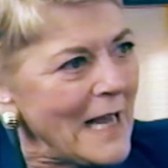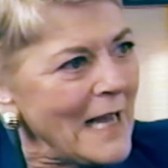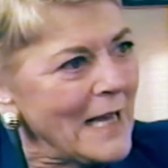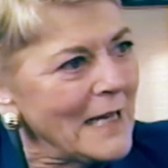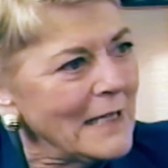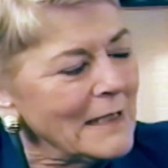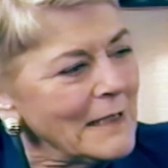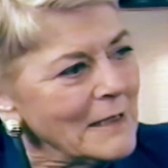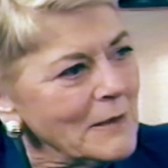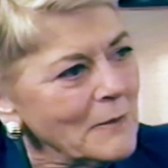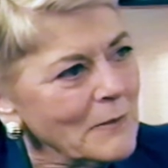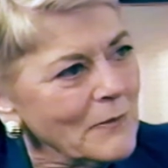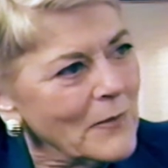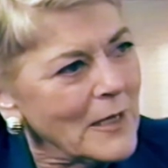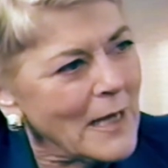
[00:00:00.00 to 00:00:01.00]
and
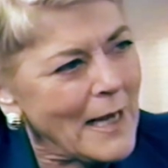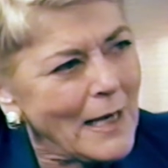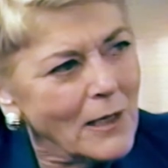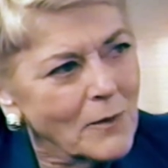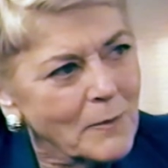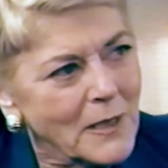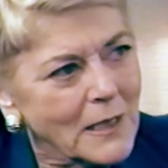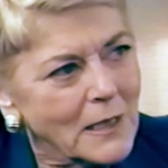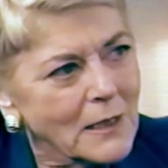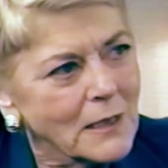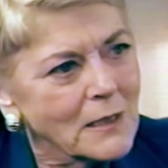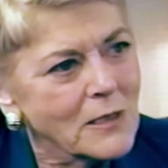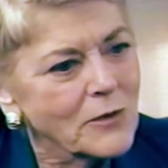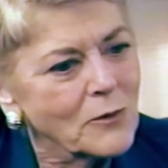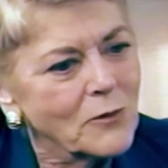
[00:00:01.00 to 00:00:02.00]
mm-hmm.
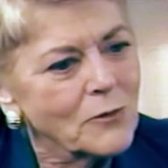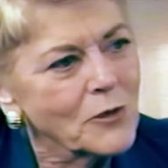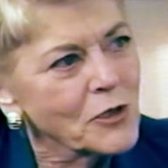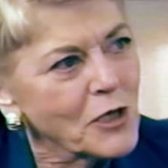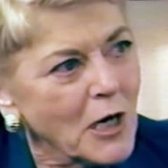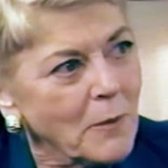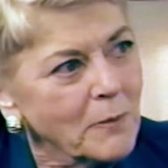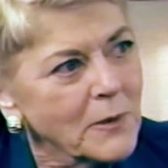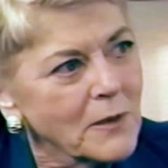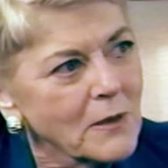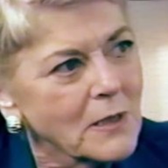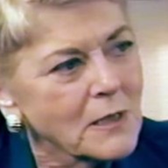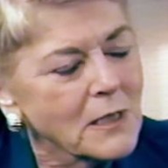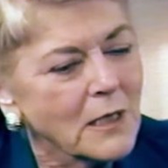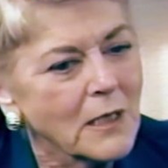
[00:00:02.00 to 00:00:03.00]
helping to shape
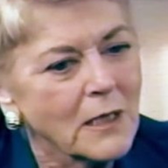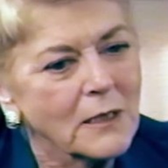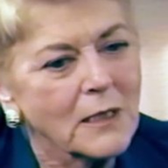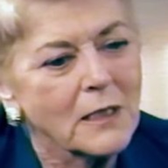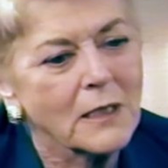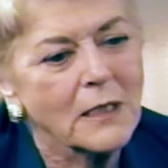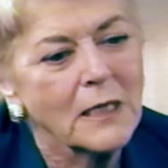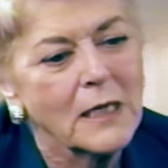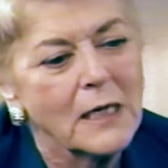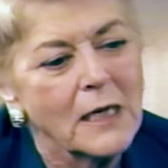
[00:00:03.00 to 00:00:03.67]
the dialogue.